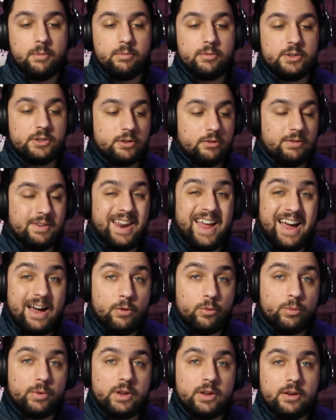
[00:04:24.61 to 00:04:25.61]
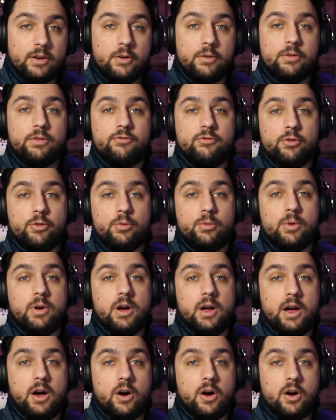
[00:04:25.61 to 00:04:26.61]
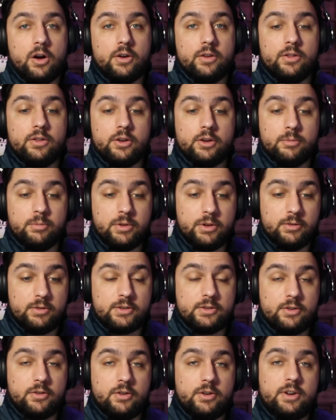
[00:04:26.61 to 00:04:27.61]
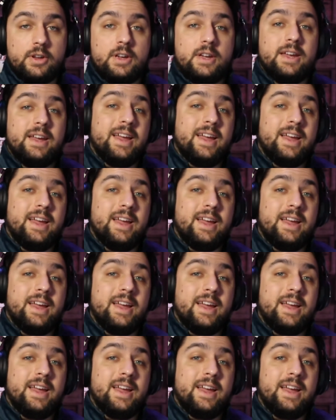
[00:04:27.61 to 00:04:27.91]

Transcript: So now we can go through on the computer side,